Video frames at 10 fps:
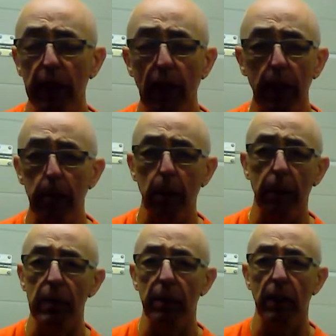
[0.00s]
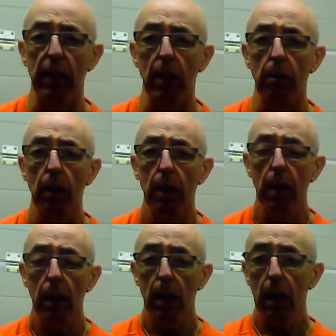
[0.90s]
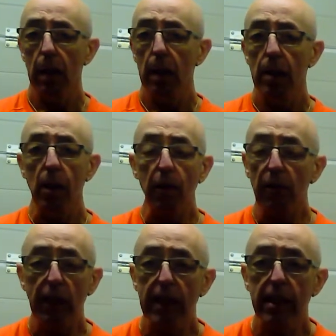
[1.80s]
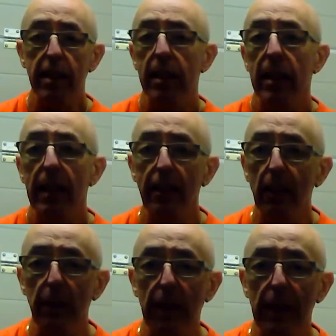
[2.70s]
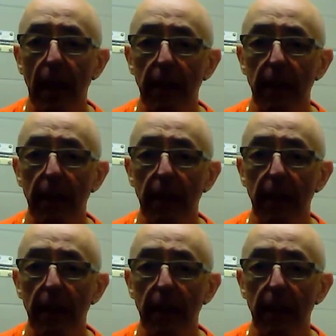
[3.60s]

that in a previous video. So fat isn't the evil thing that